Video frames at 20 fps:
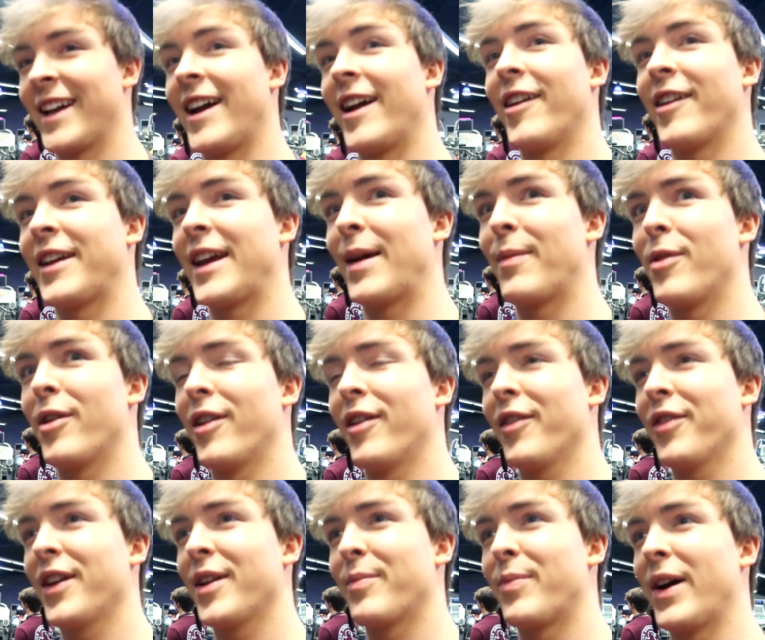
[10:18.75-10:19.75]
I don't, I
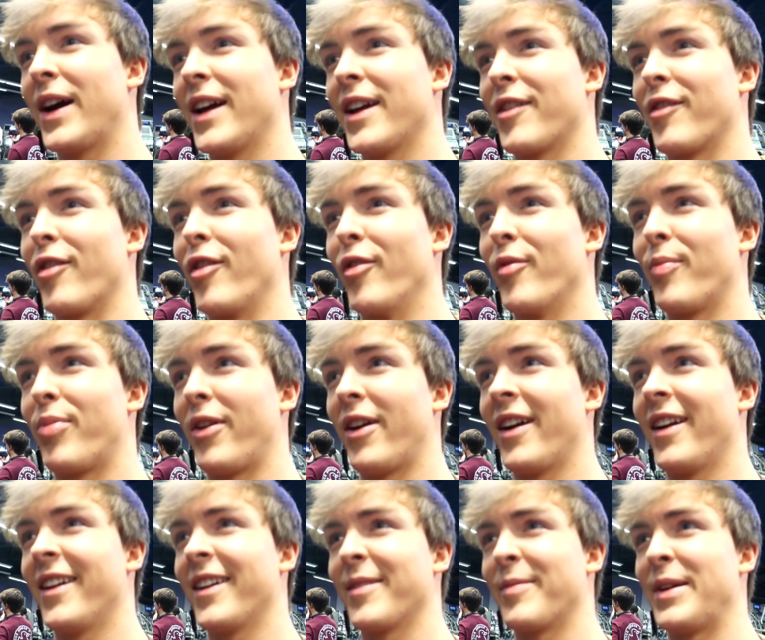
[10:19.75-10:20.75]
don't think buying your own
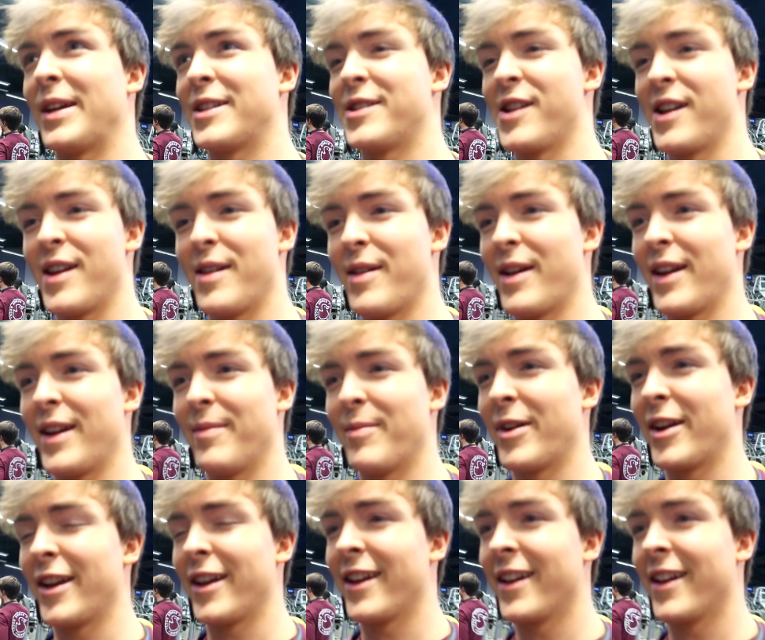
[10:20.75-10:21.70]
product makes you any, any money.